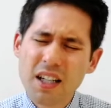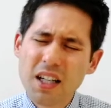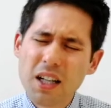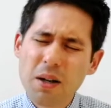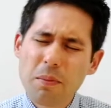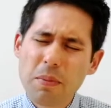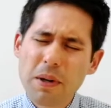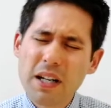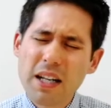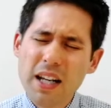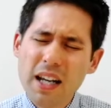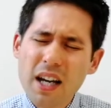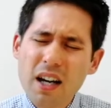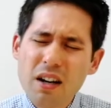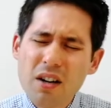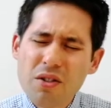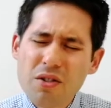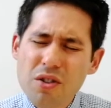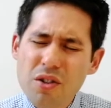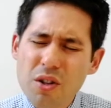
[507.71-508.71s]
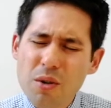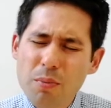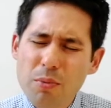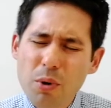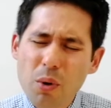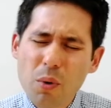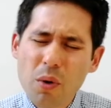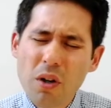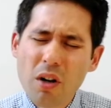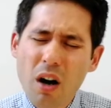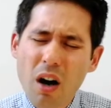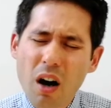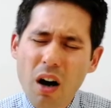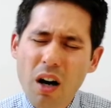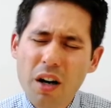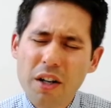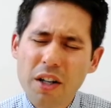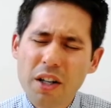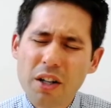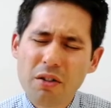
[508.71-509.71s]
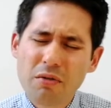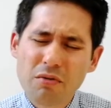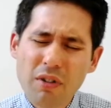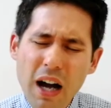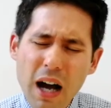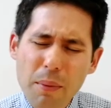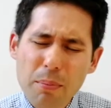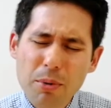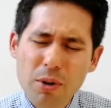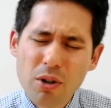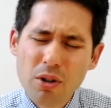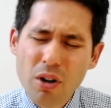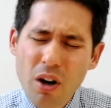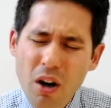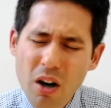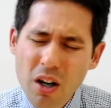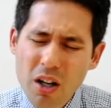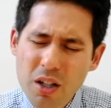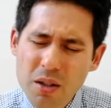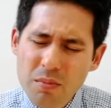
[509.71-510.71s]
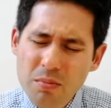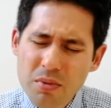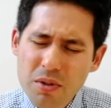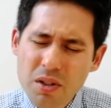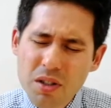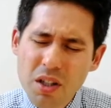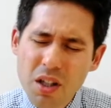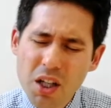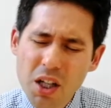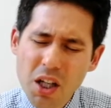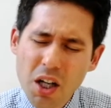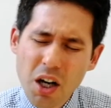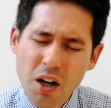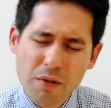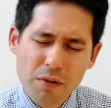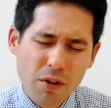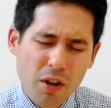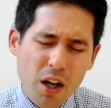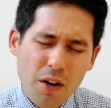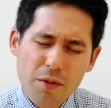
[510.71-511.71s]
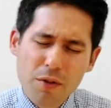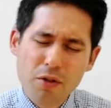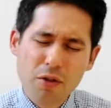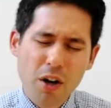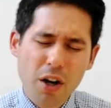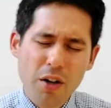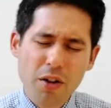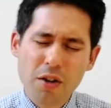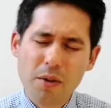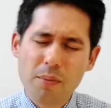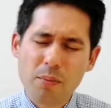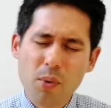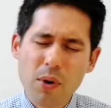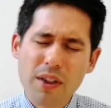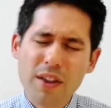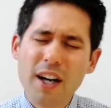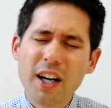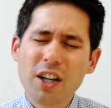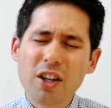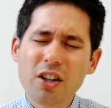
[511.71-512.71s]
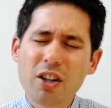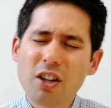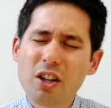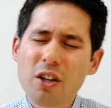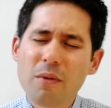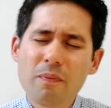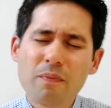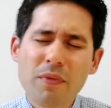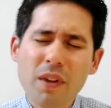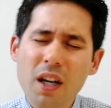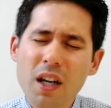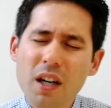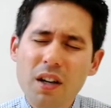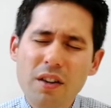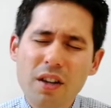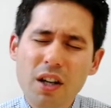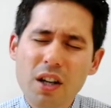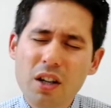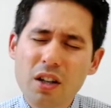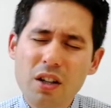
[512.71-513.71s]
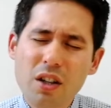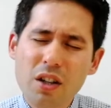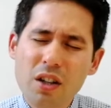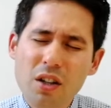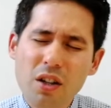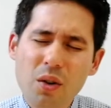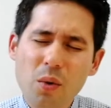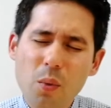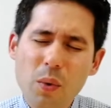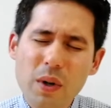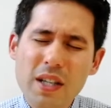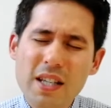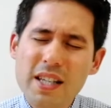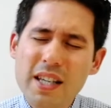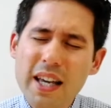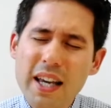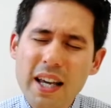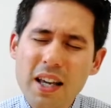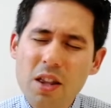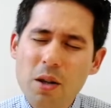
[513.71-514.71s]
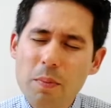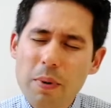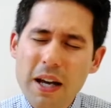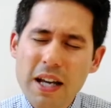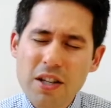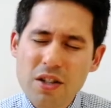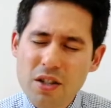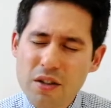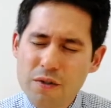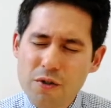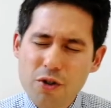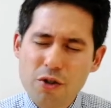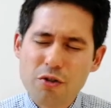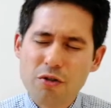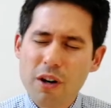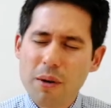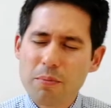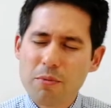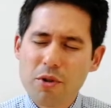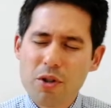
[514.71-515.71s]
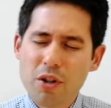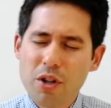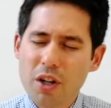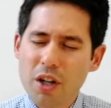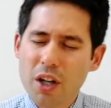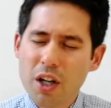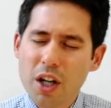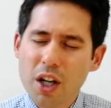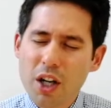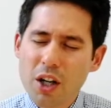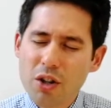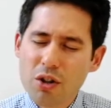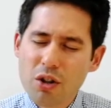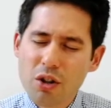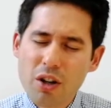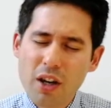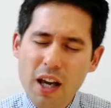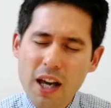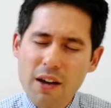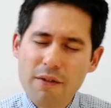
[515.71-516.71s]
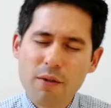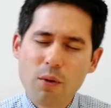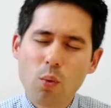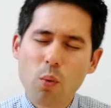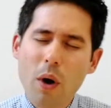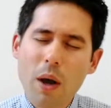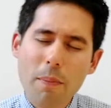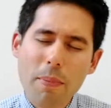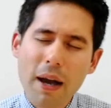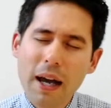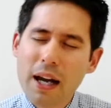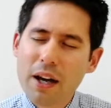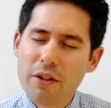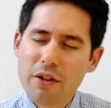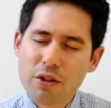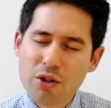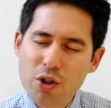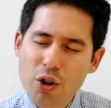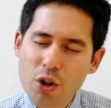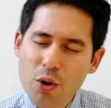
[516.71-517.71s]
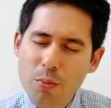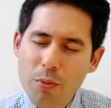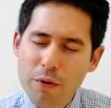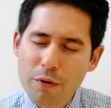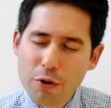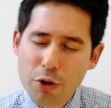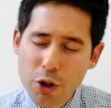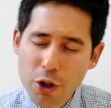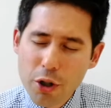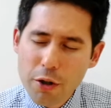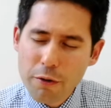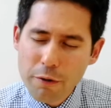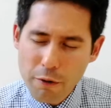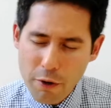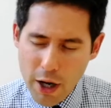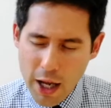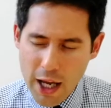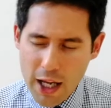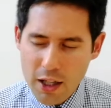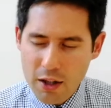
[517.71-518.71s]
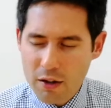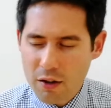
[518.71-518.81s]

be near to the brokenhearted and wrap your arms of love around them. We thank you that we see in the pages of Scripture you even weeping at the tomb of your friend,